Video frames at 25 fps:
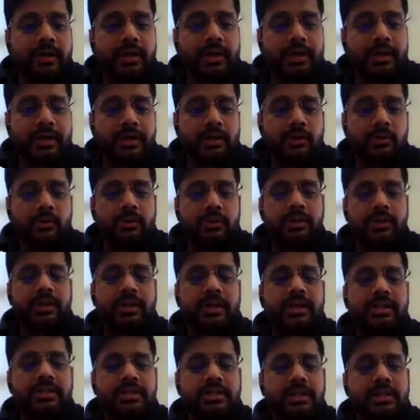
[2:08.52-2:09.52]
tenant to the
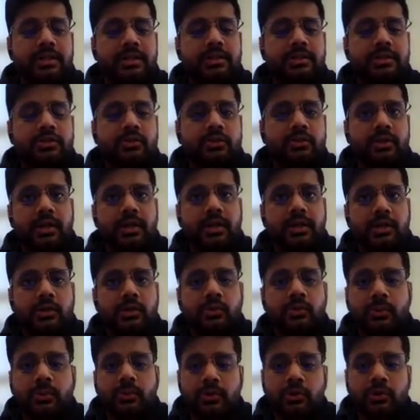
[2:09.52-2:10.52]
test tenant so that
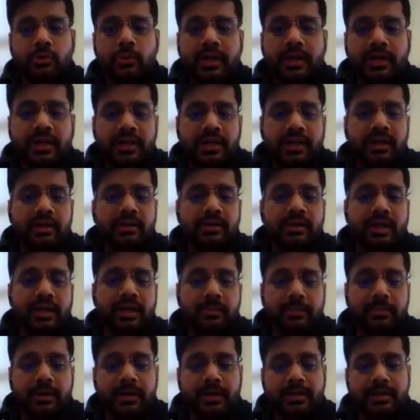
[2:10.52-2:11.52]
UAT can
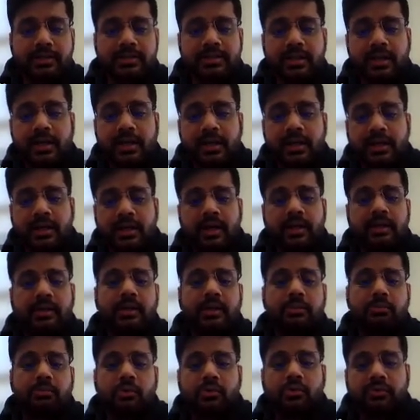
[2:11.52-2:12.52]
take place, and
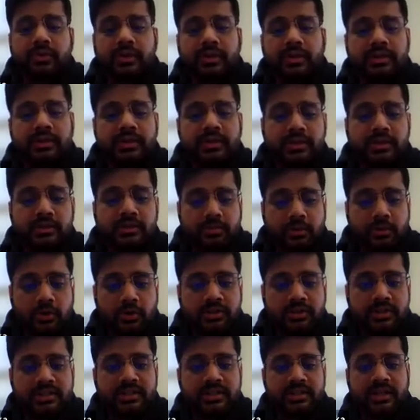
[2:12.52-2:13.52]
then moving these
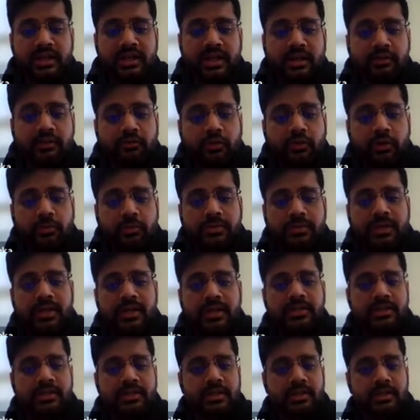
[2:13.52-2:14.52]
process again from
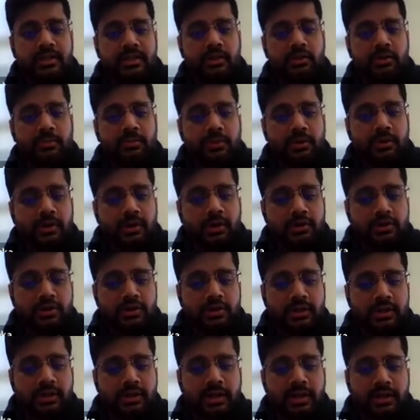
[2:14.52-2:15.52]
test tenant to
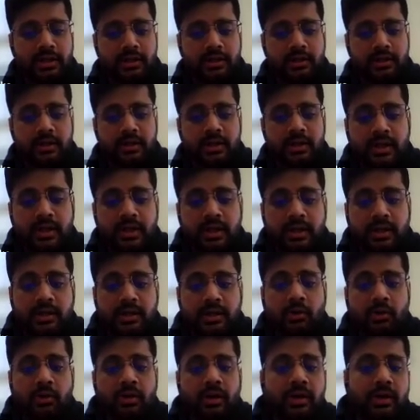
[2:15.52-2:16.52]
production tenant.
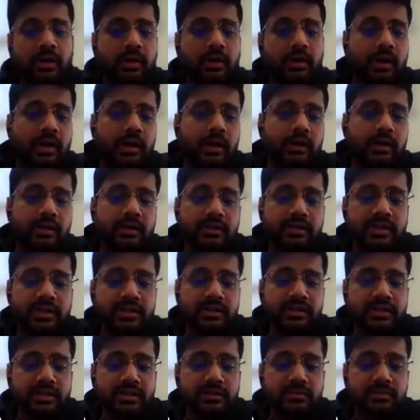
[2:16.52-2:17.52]
Now, and
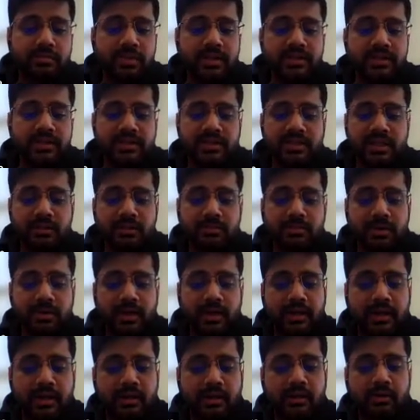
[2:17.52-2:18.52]
this might seem
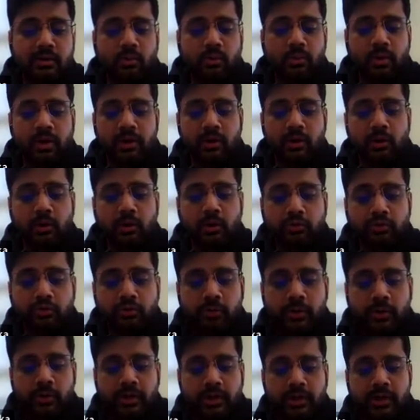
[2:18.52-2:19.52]
like a one-off
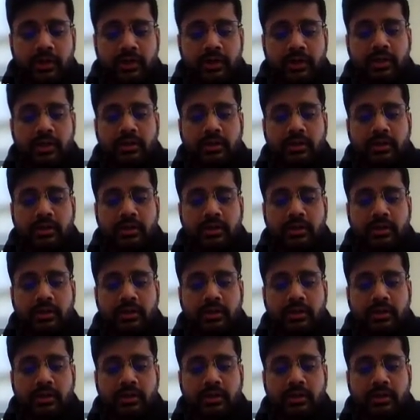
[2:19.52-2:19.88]
work,